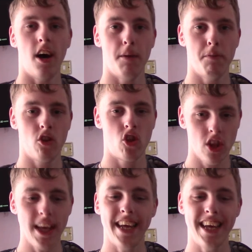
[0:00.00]
but
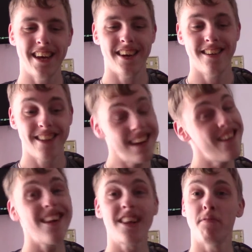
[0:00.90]
she didn't
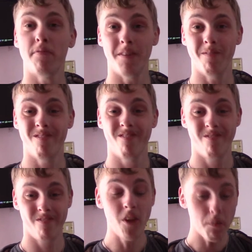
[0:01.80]
like the film.
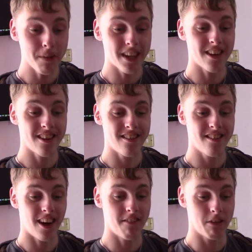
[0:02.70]
Not
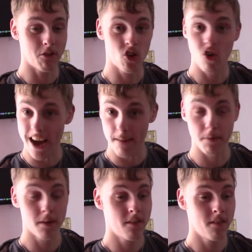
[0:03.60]
because it was
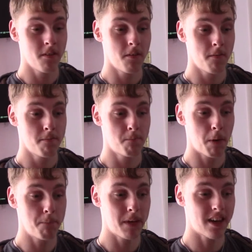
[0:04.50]
crap,
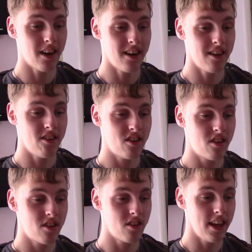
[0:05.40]
but
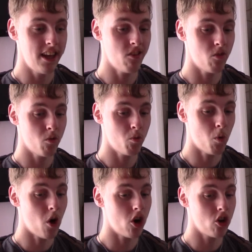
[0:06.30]
because it
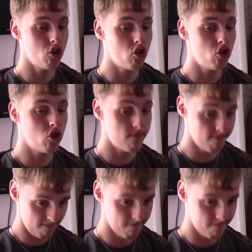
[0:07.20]
was